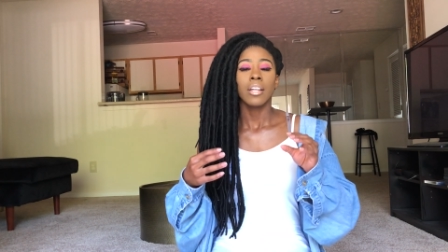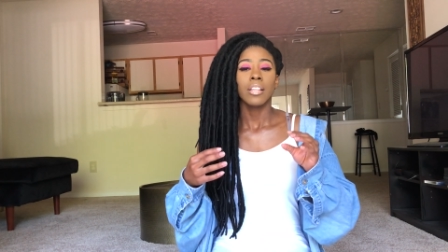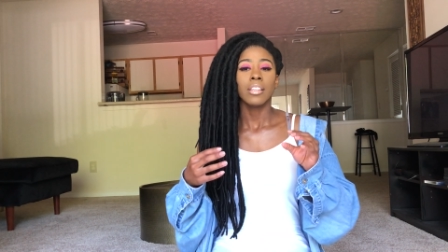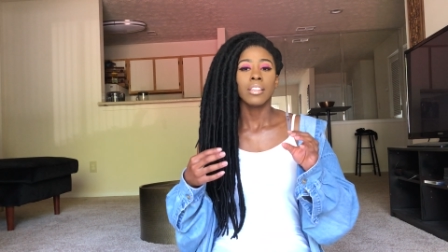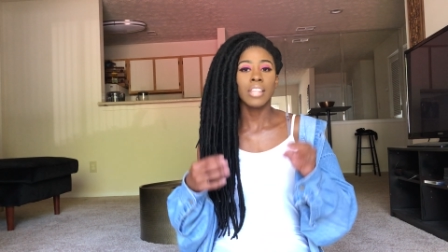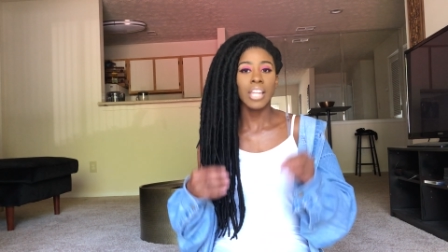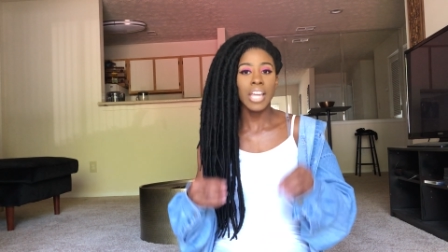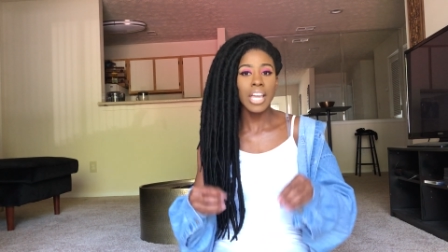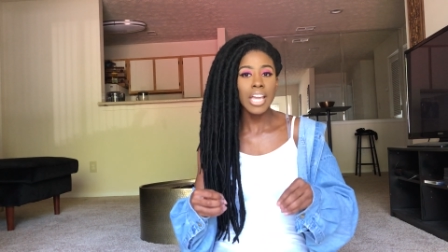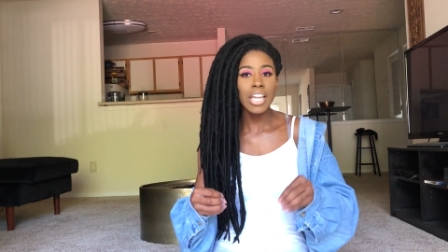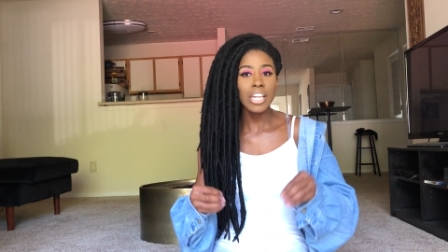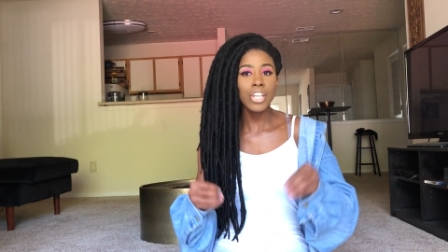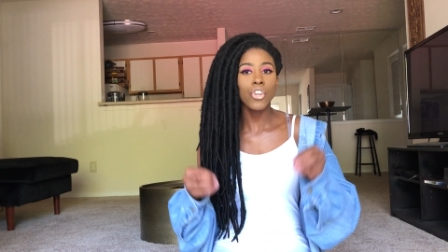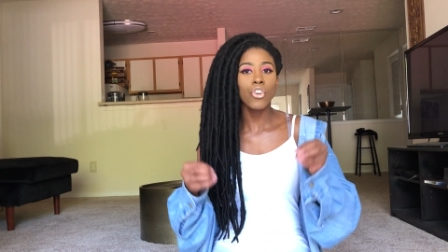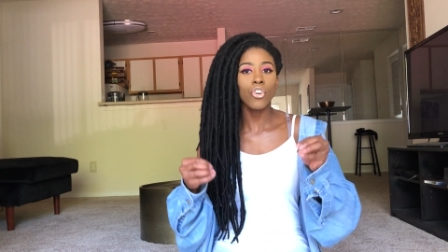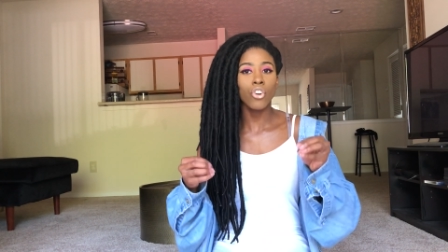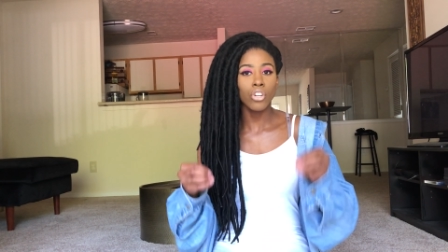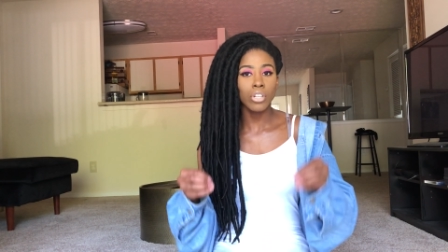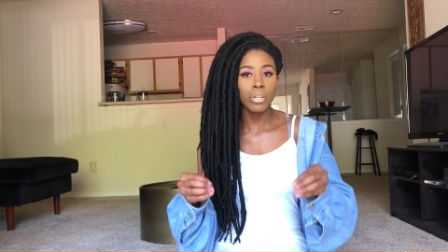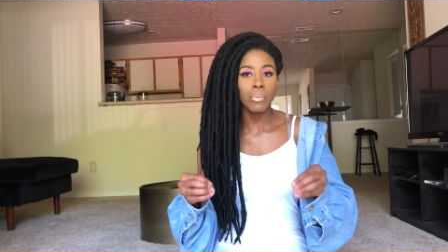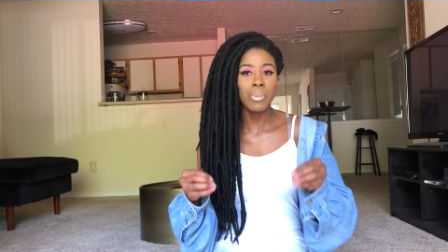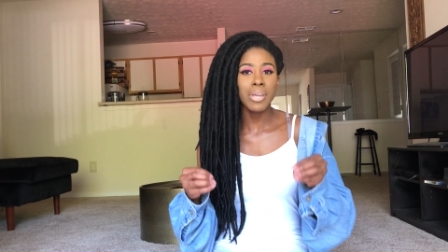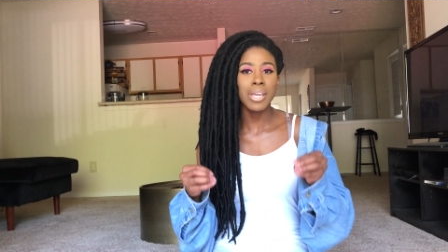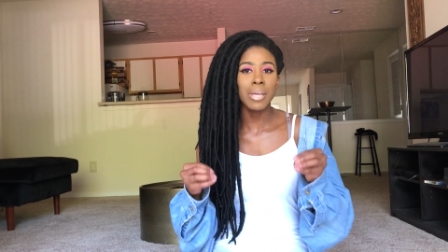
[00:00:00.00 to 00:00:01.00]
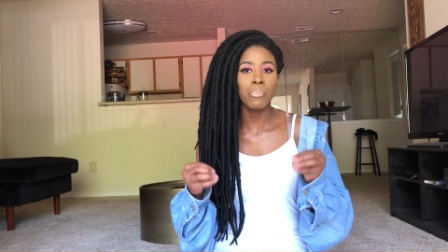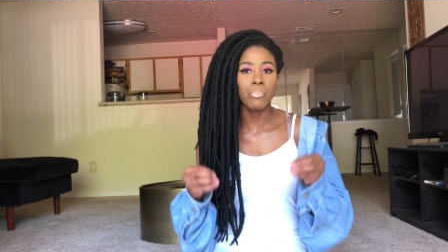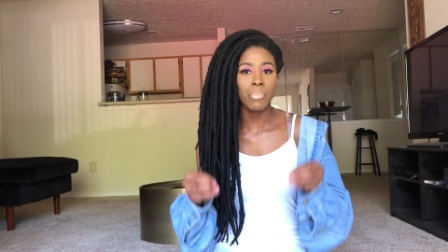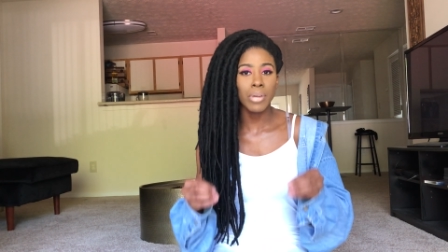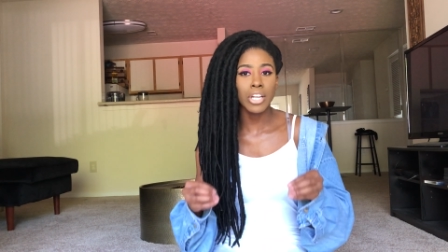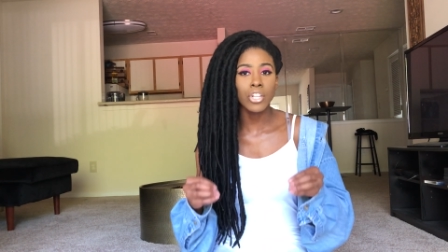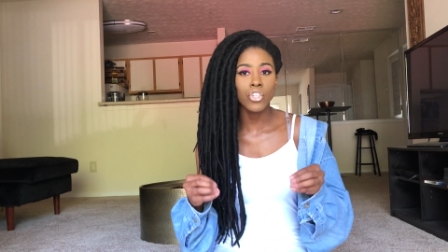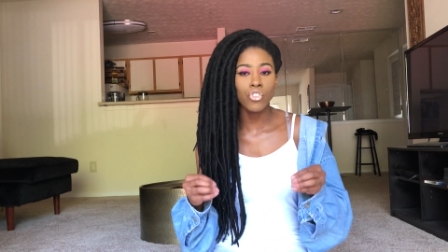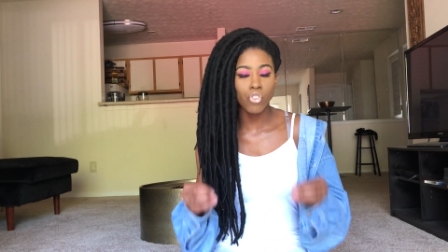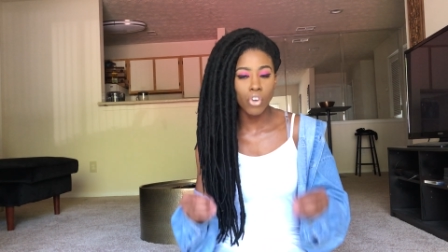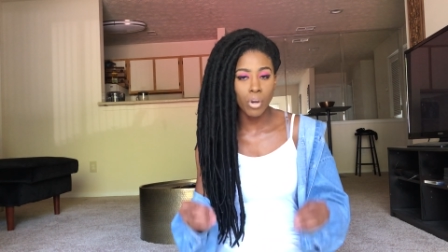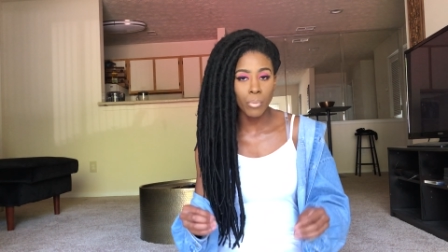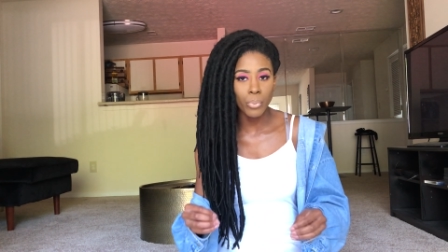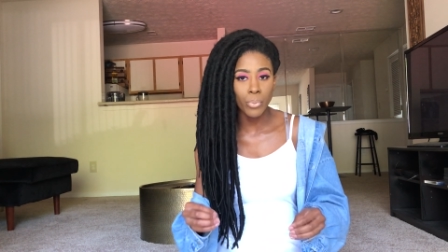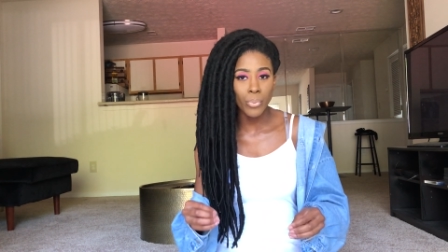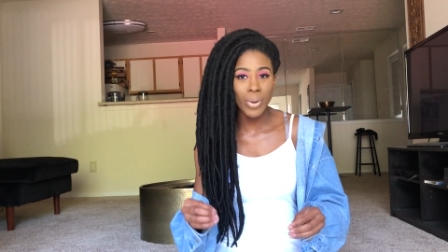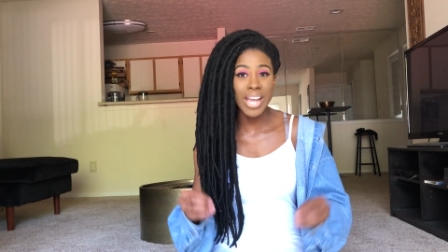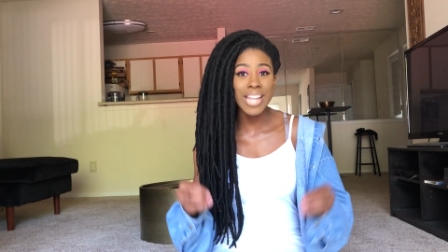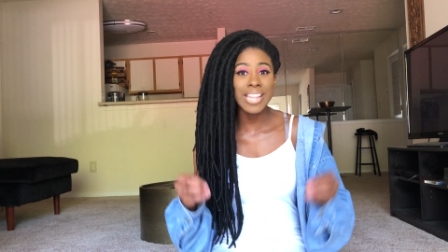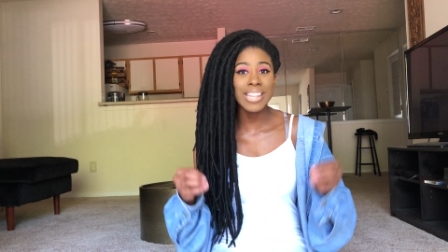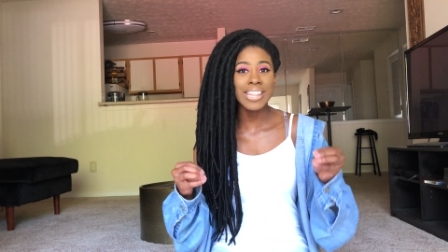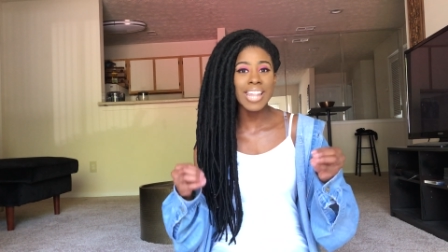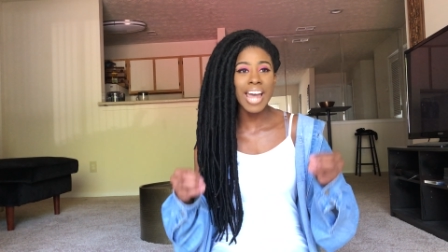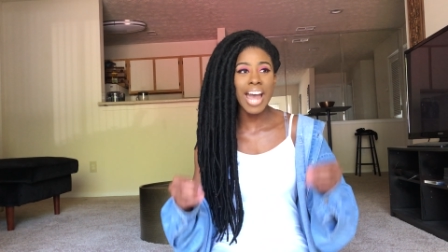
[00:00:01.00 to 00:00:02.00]
then you're going to be in big trouble.
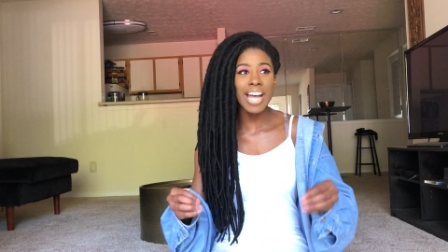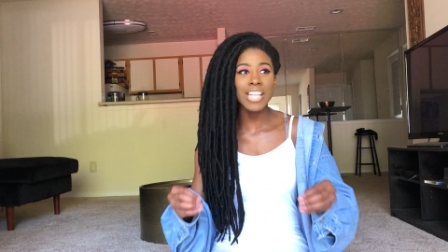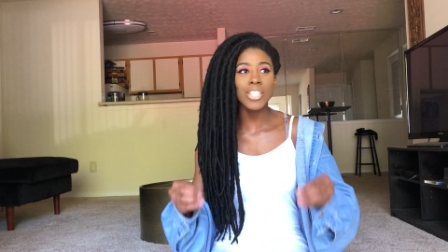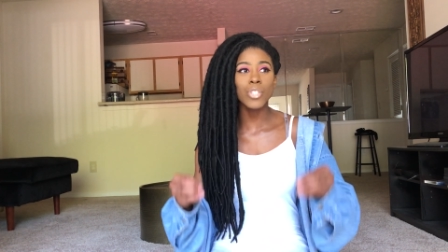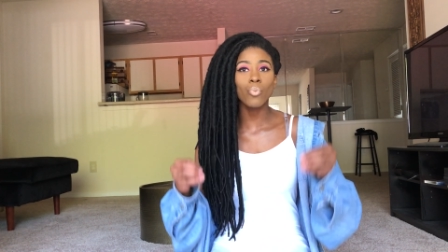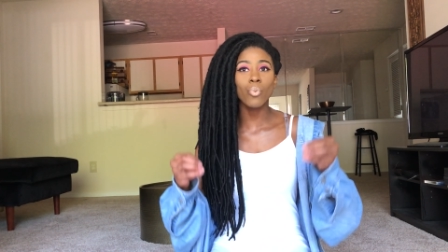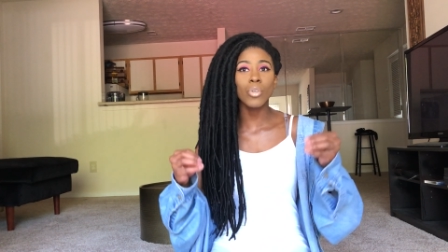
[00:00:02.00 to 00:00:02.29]
And that's